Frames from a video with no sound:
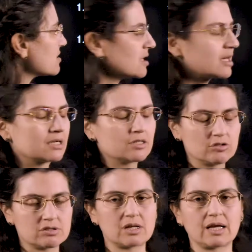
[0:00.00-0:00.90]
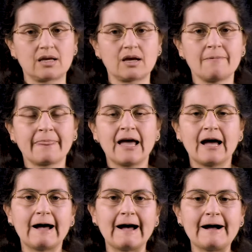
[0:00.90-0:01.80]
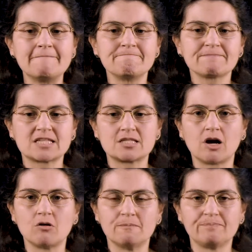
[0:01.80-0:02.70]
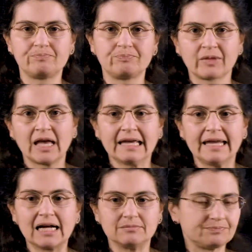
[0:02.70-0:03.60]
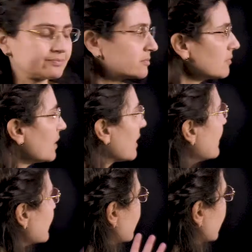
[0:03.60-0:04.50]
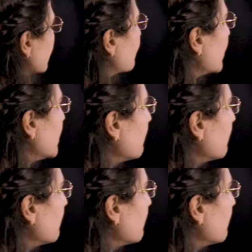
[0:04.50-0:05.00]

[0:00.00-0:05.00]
circuit looks like. So, yeah. This is pretty